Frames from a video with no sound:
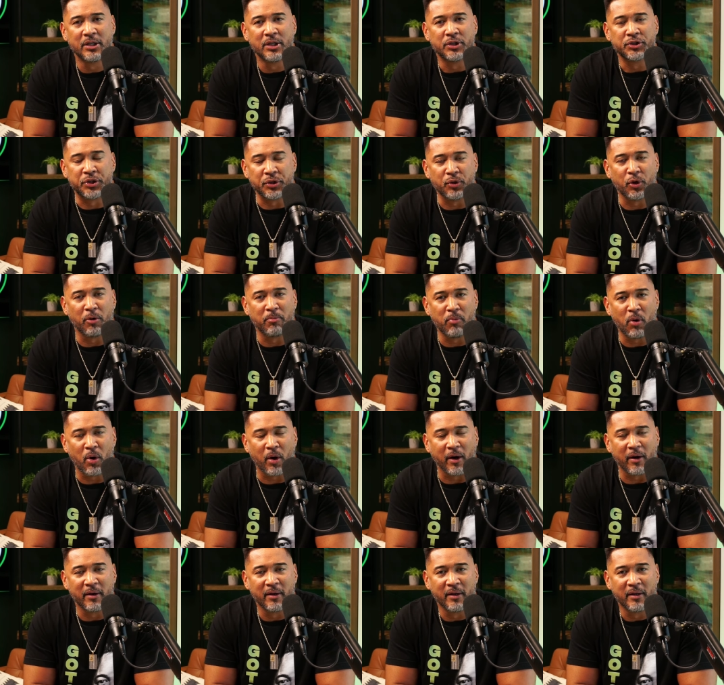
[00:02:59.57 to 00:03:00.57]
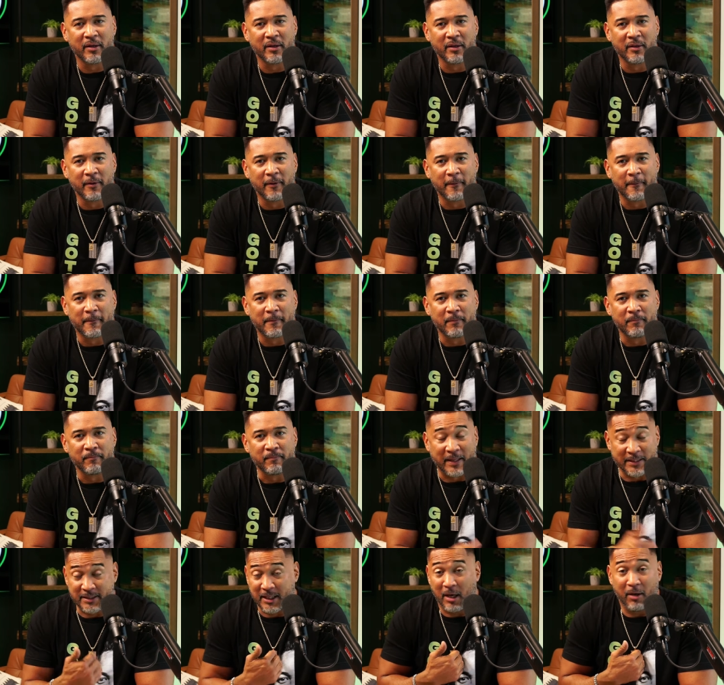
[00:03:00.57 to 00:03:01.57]
to know more.
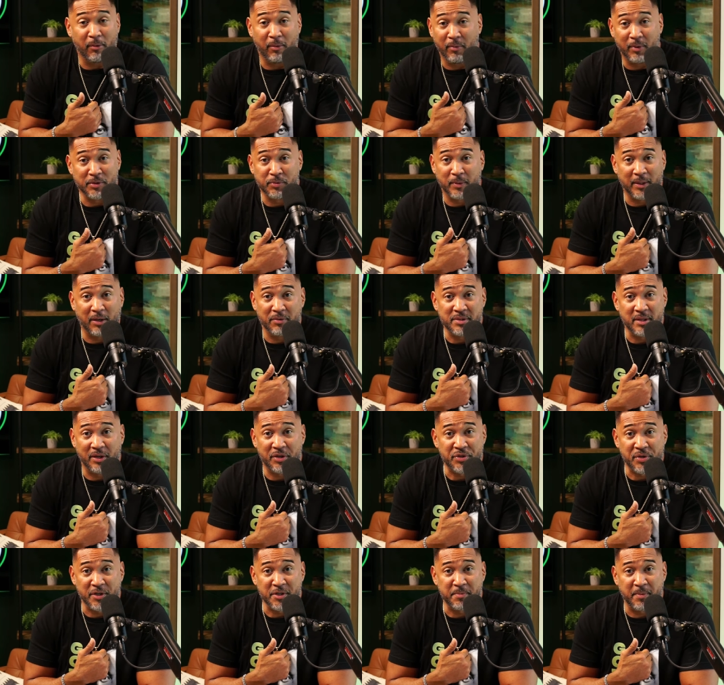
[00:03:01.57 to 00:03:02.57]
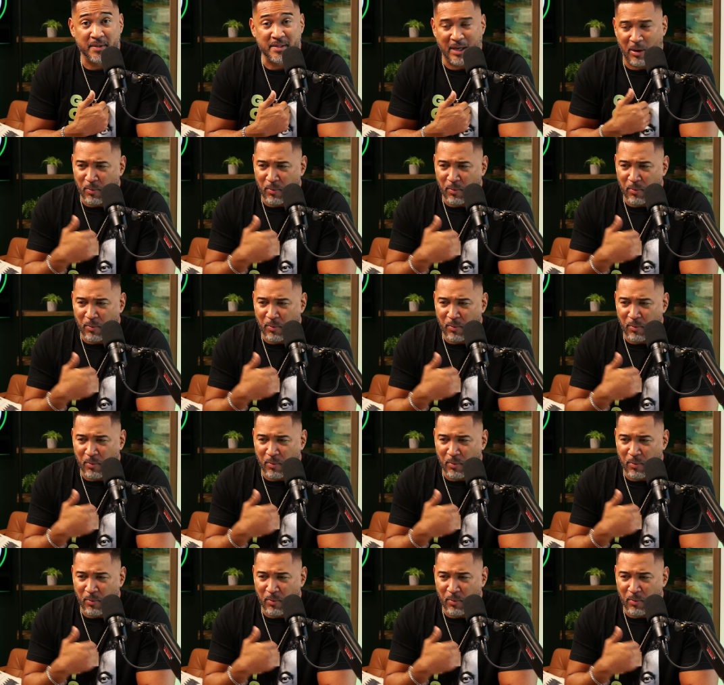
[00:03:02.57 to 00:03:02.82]
That's how it was when I was in insurance business.